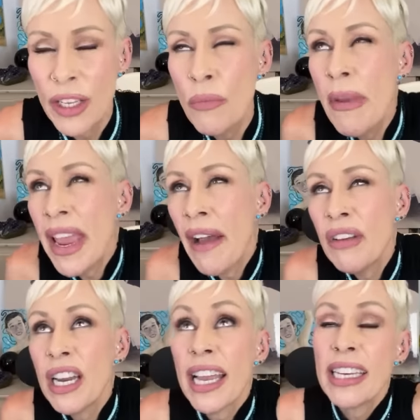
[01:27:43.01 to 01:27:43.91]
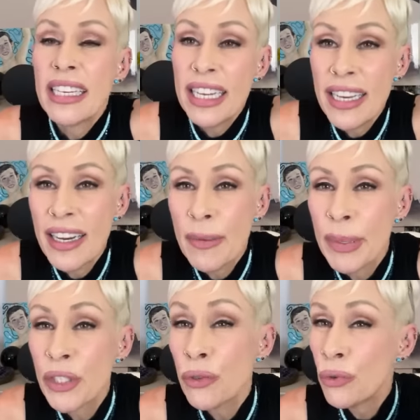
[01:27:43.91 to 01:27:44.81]
You may have an idea,
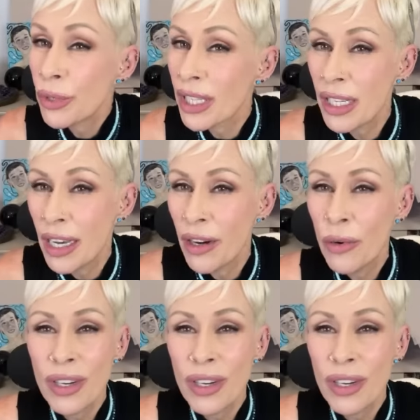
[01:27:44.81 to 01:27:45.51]
but do you really know?